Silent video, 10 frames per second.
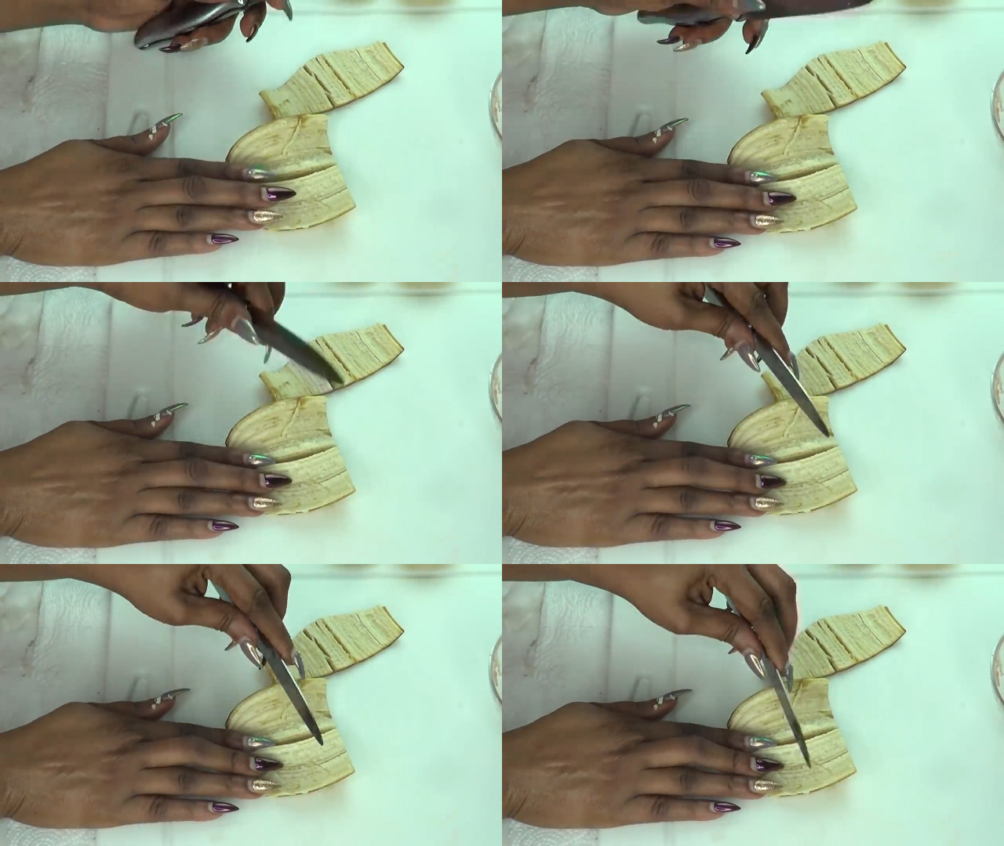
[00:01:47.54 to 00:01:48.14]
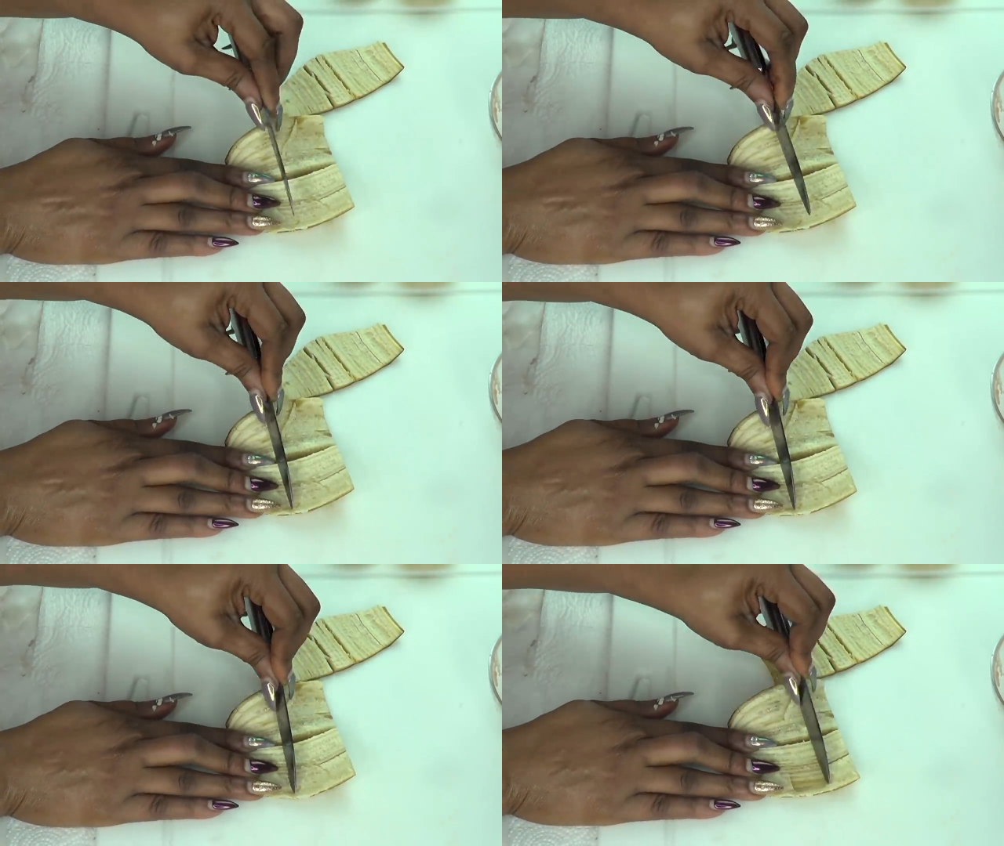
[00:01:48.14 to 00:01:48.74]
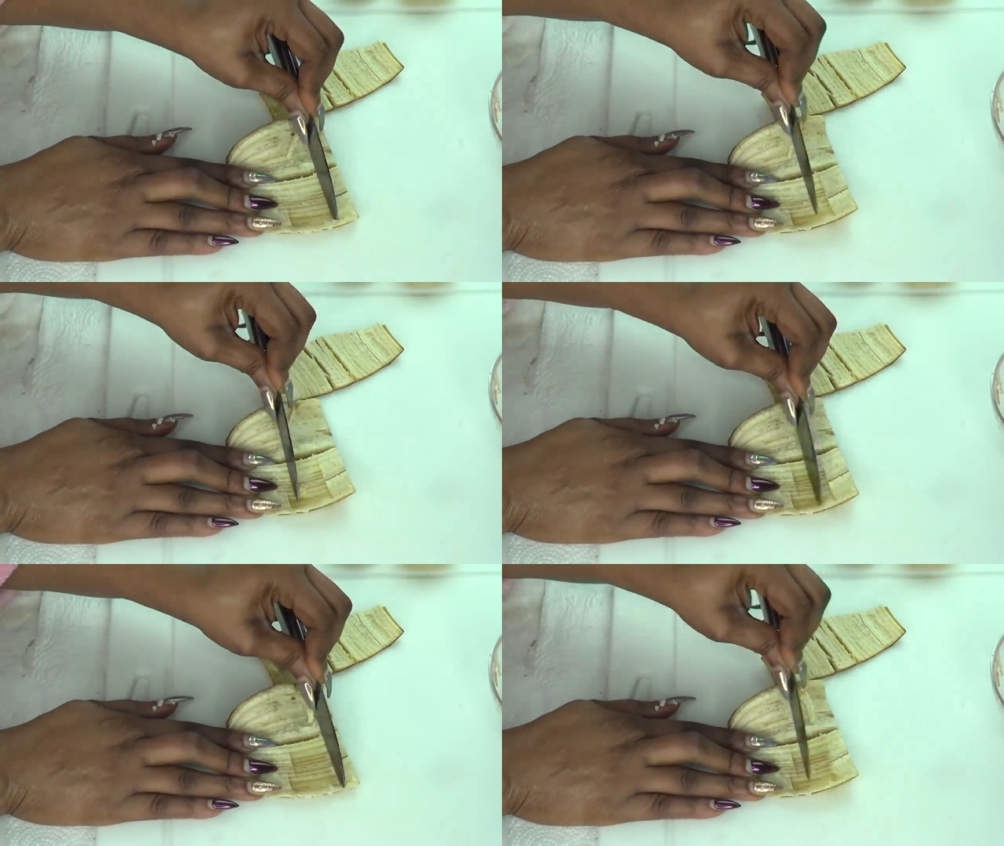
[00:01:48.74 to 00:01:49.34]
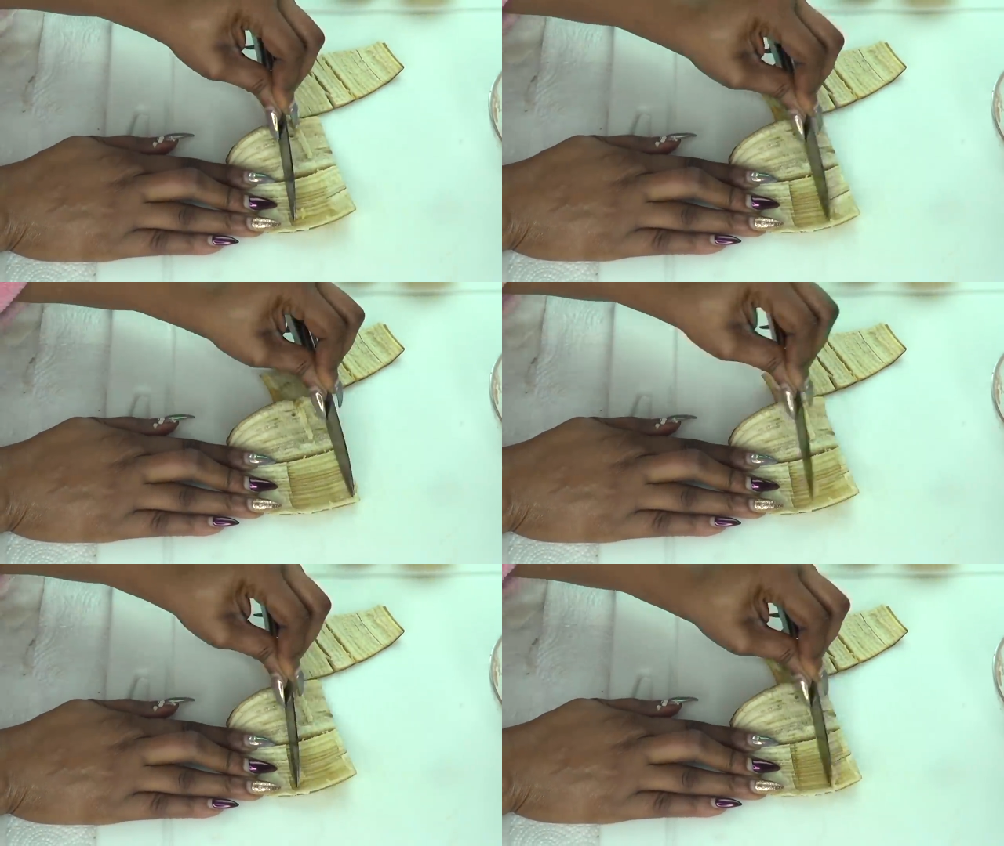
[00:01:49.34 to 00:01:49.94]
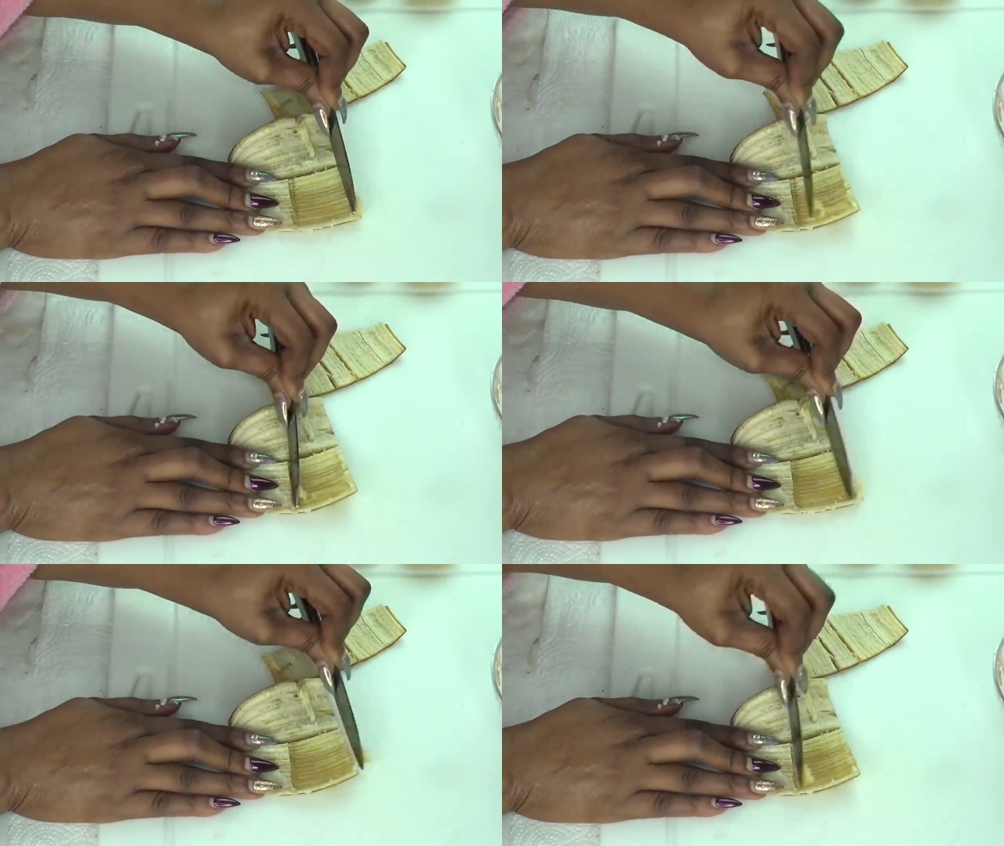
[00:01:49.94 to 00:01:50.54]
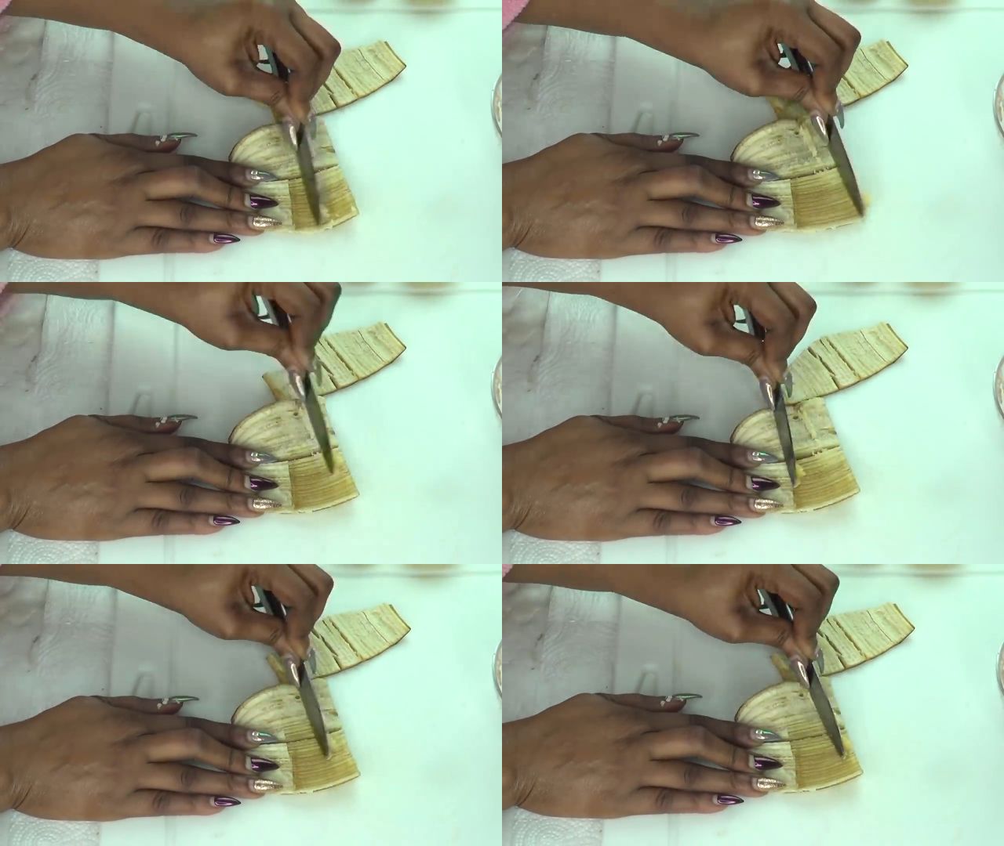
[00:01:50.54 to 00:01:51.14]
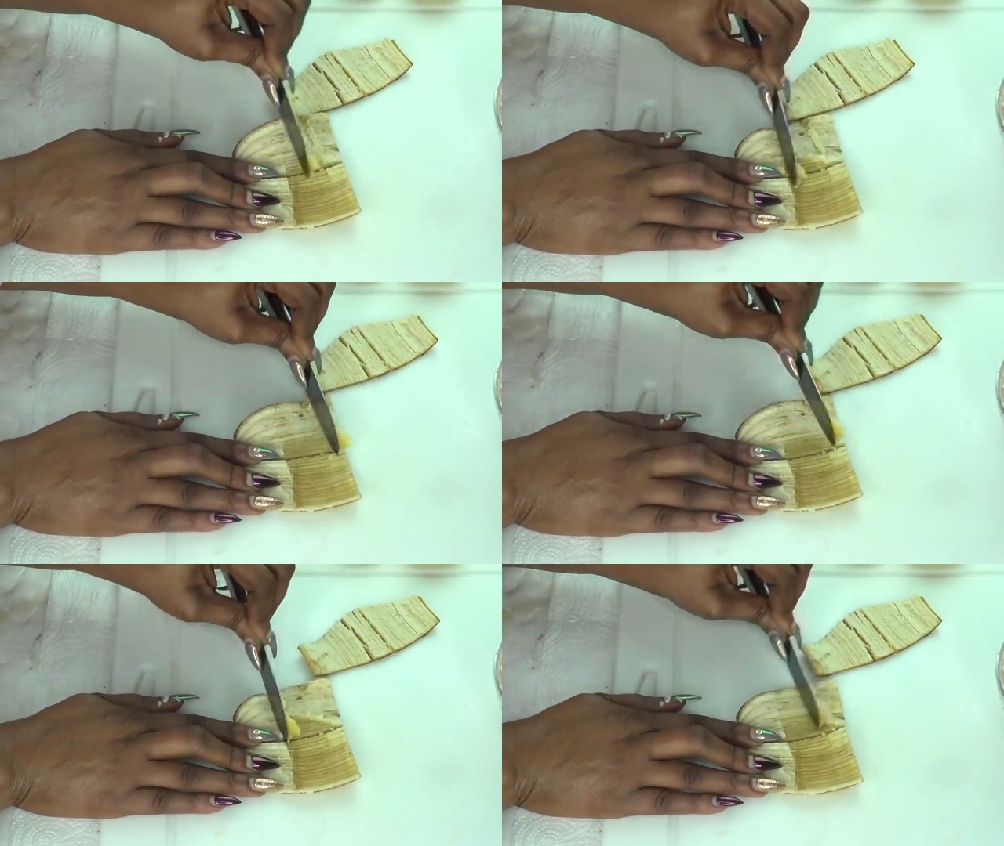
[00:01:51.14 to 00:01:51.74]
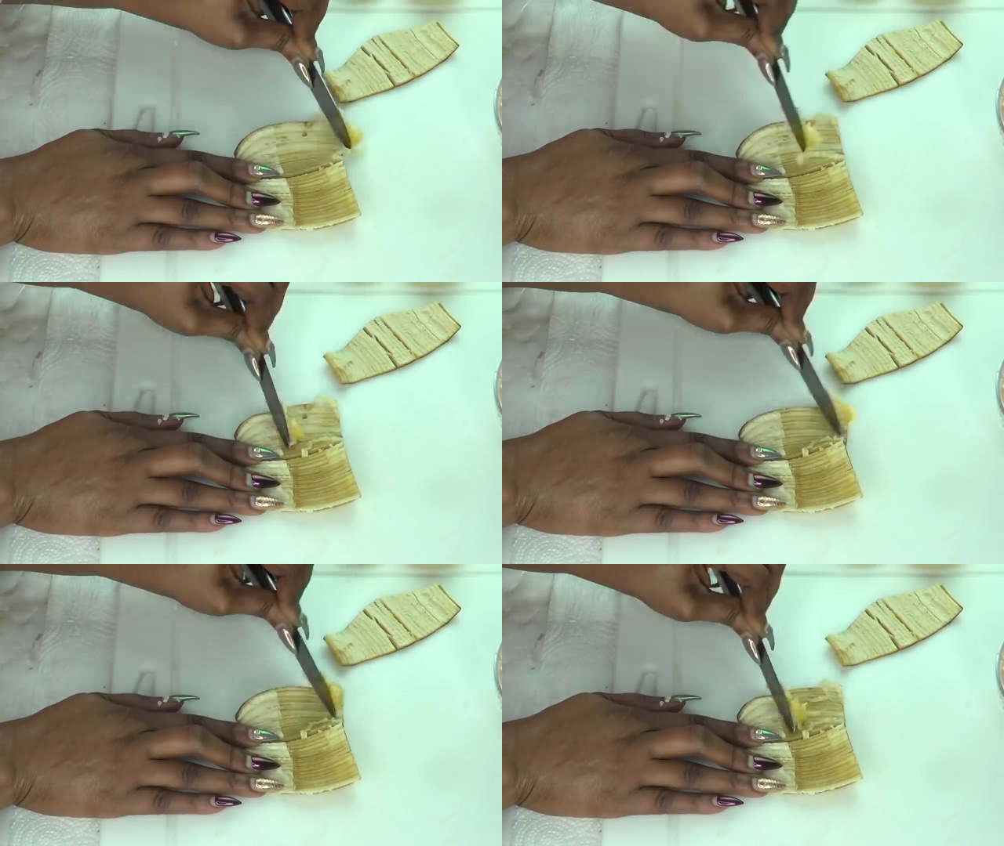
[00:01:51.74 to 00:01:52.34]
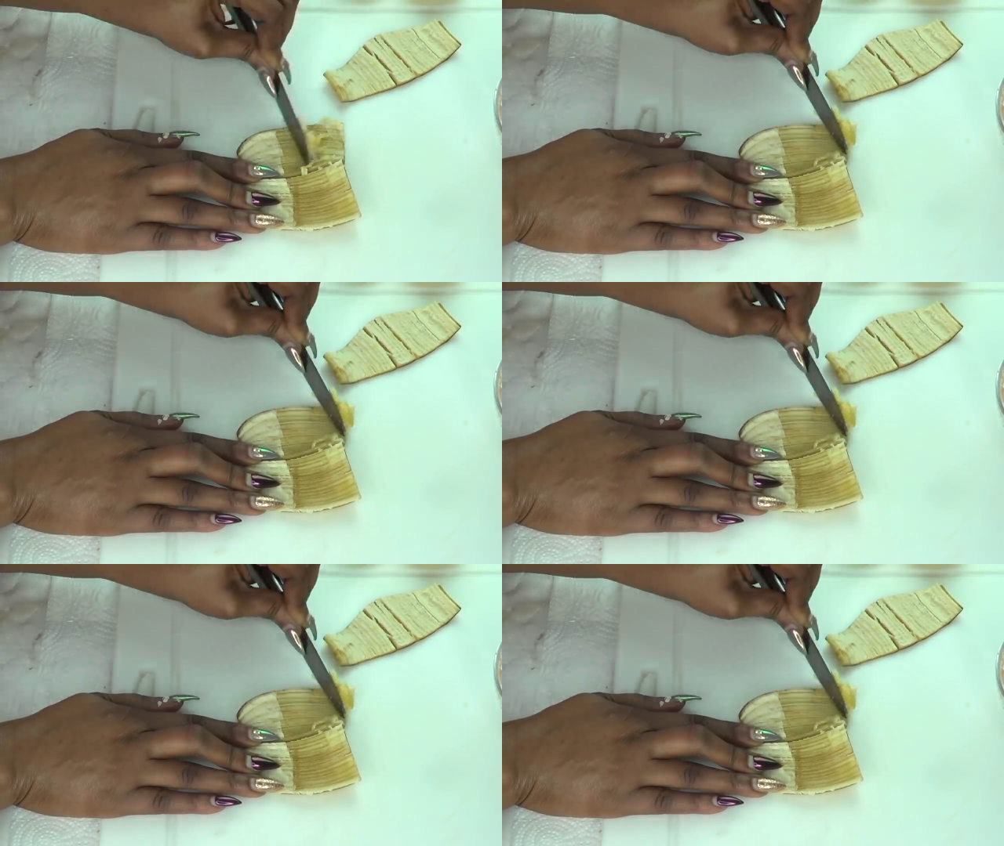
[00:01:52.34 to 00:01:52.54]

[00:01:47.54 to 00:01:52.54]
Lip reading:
(no speaker visible)